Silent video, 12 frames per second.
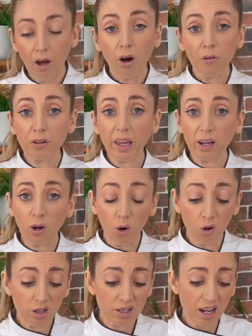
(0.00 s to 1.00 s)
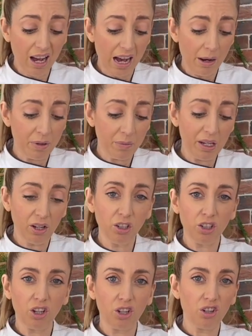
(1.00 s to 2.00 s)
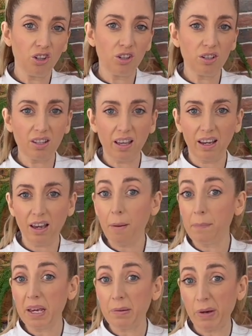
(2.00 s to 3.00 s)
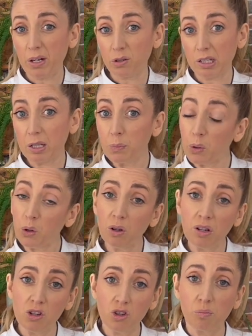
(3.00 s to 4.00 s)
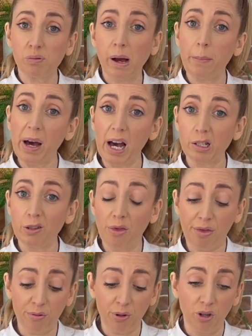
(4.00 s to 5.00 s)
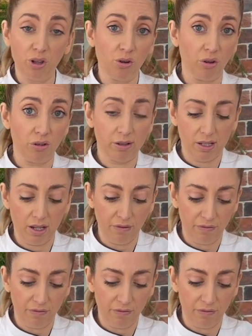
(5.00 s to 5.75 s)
For that coarser almond meal, you can use like a big metal spoon to pass it through your sieve.